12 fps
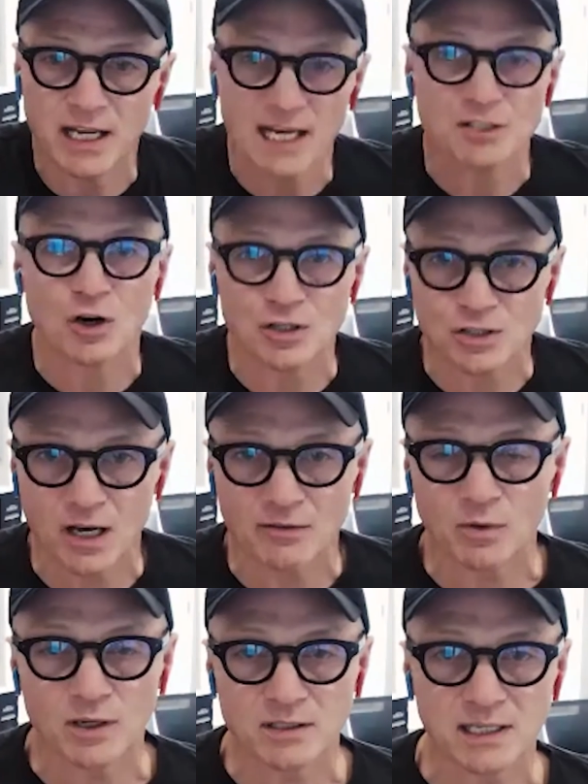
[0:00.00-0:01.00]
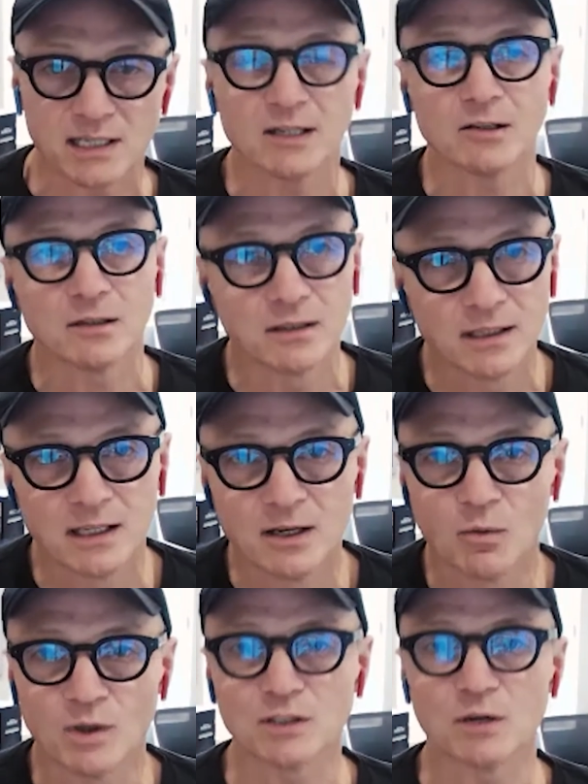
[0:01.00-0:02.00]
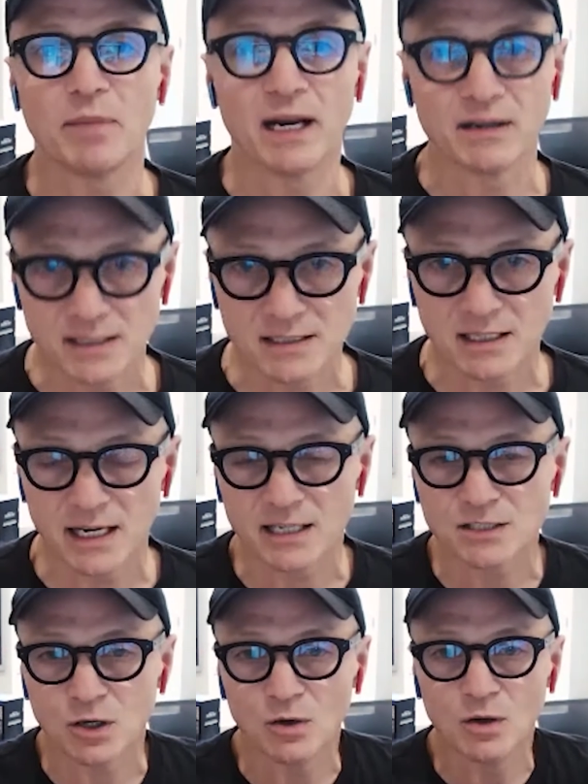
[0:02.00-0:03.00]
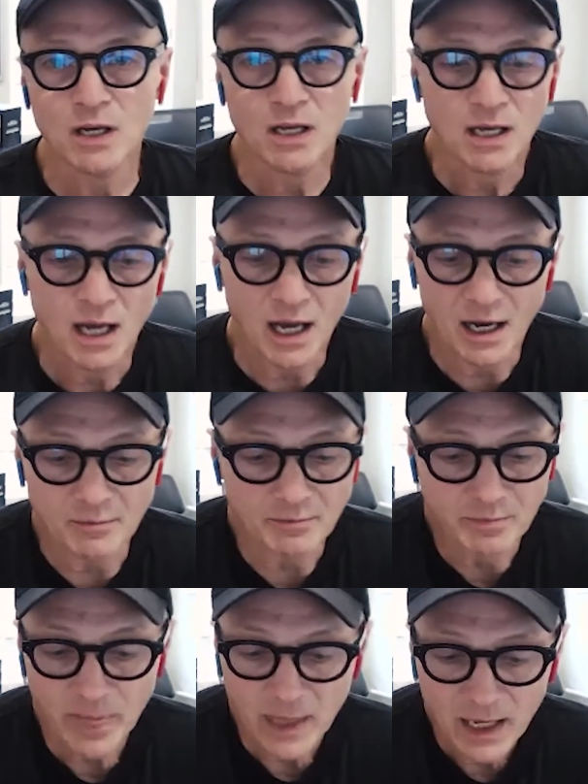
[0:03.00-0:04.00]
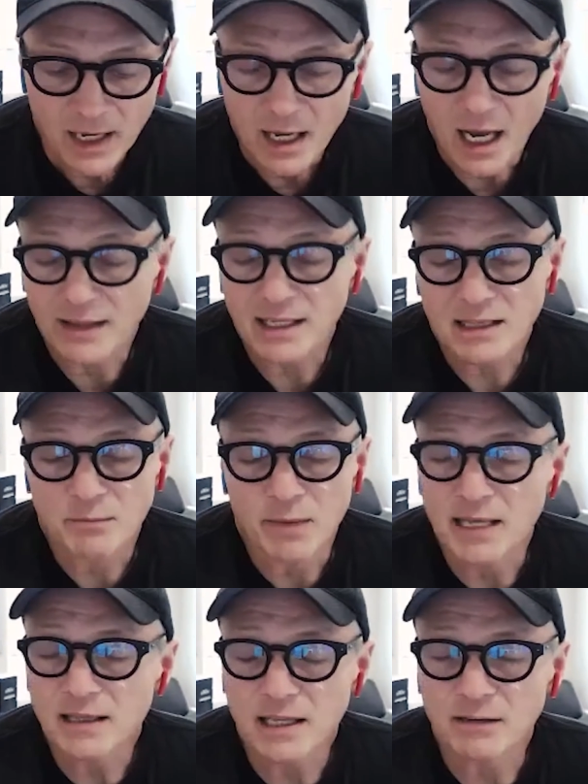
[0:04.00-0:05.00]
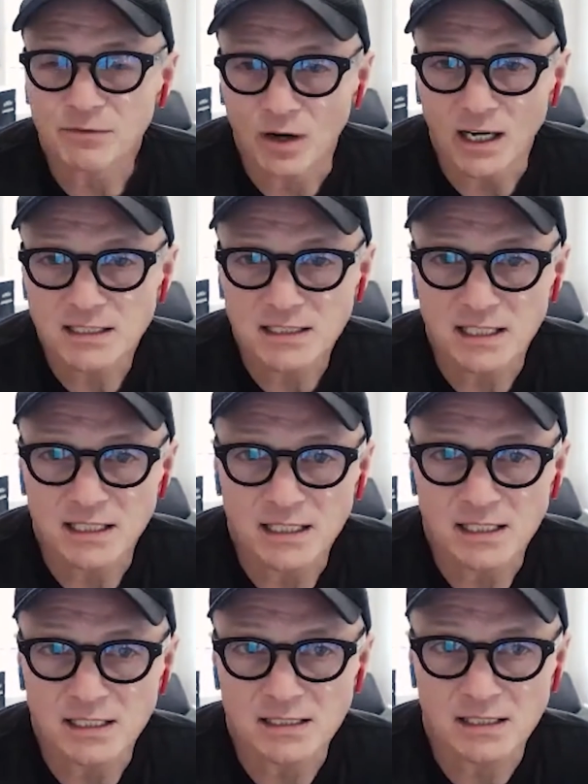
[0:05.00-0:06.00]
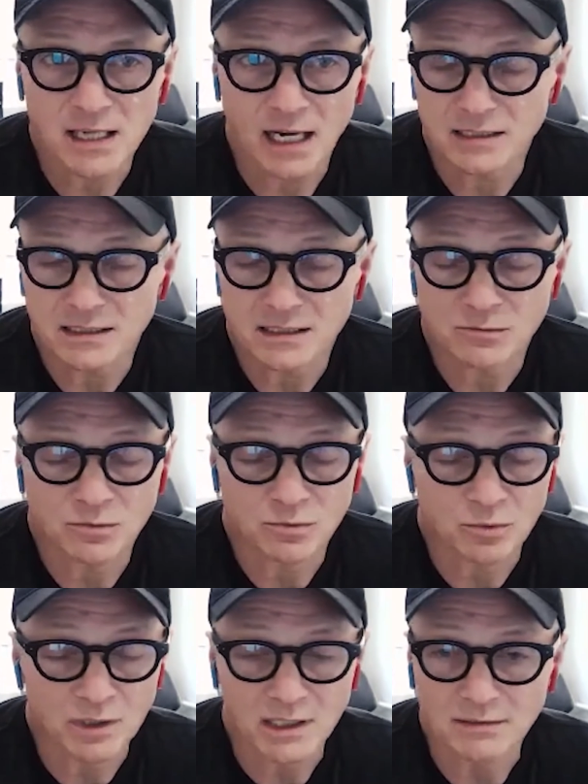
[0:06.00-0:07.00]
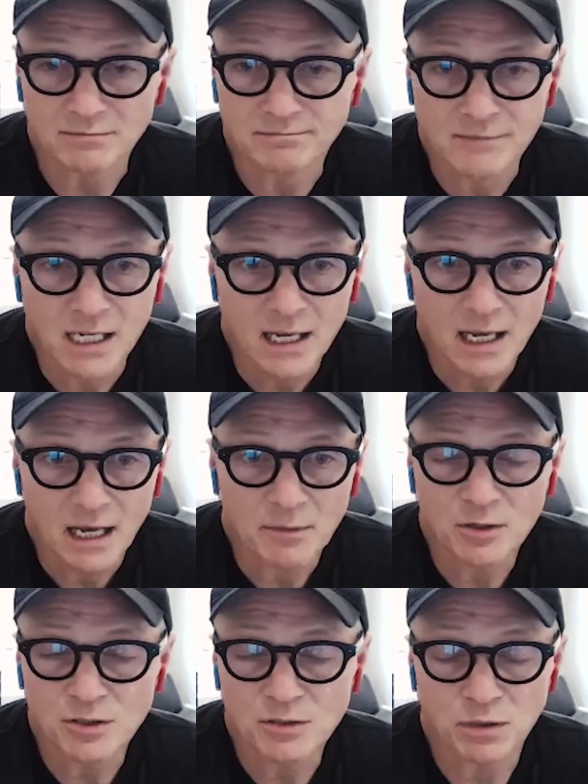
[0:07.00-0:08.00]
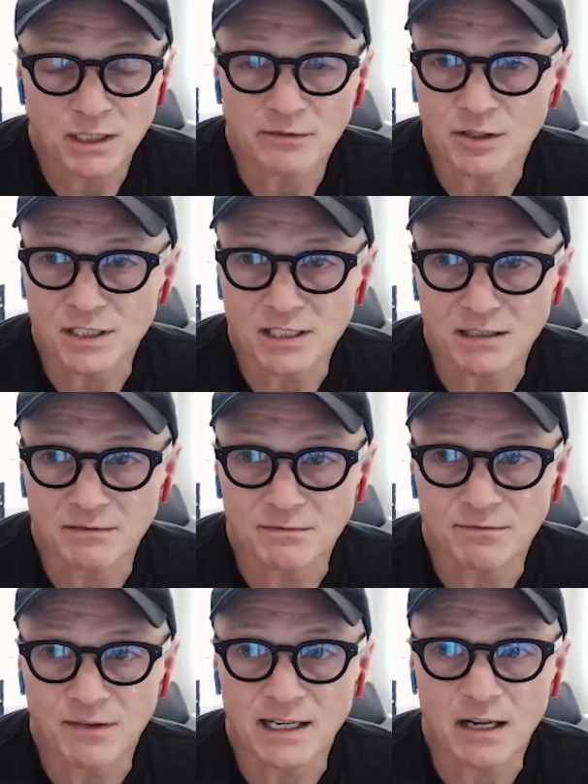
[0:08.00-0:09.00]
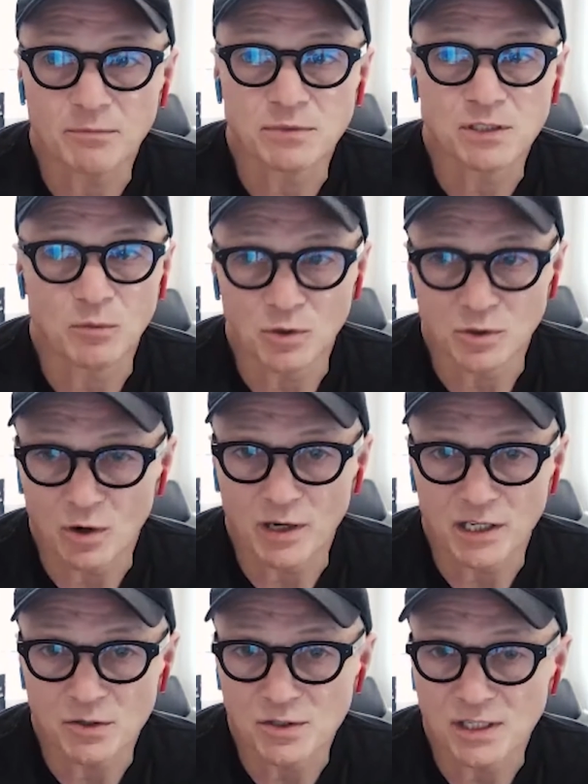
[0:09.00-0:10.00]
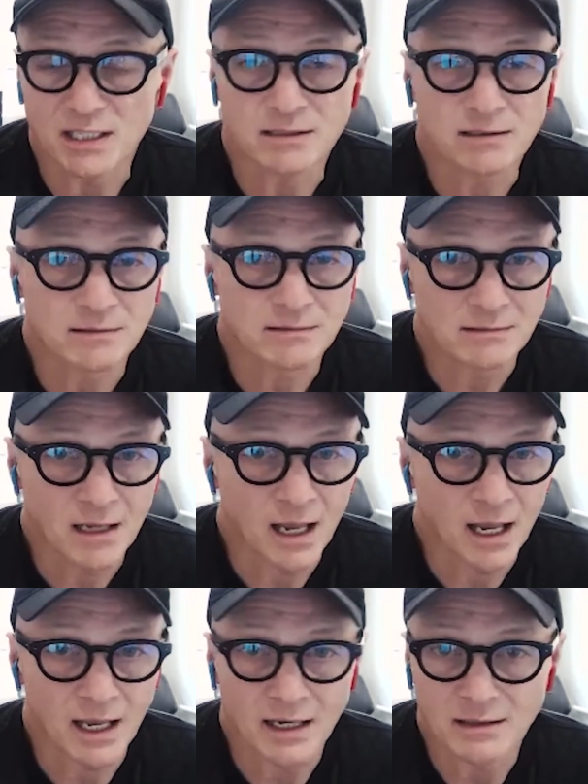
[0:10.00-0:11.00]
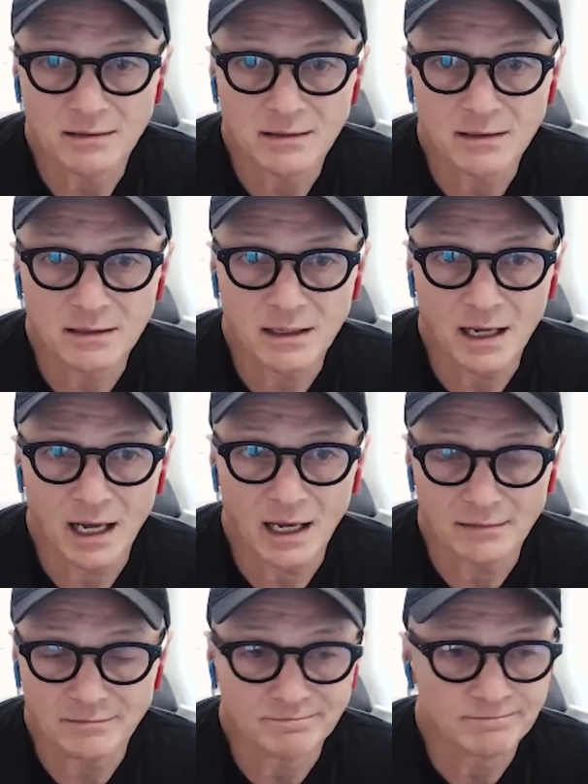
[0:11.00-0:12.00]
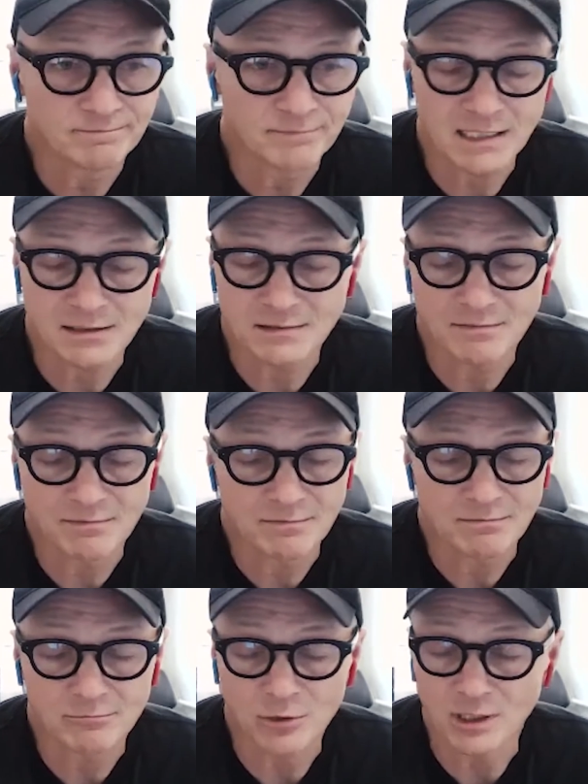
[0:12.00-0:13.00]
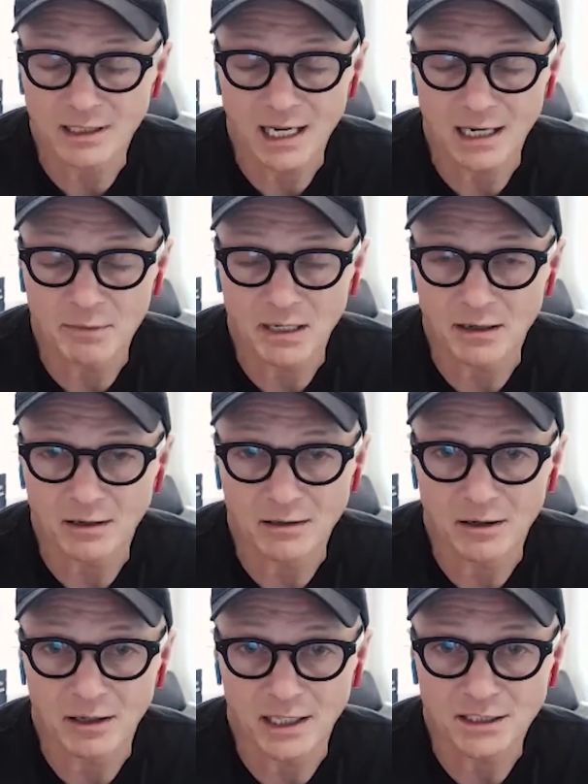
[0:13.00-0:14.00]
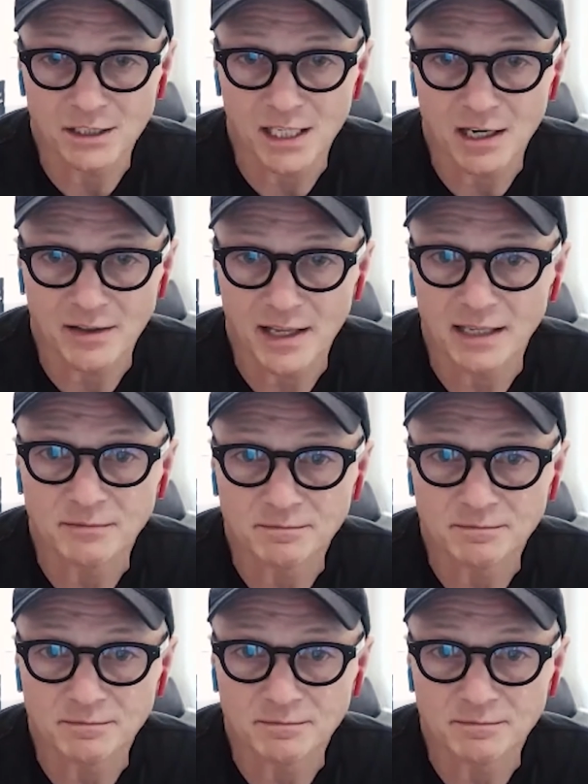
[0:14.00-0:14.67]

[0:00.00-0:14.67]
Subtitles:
HR software. It's like, what's our pain of disconnect? So I think the main thing for us is I just really huge believer in just find out someone who's already using it. And that's really kind of been our gut check on that.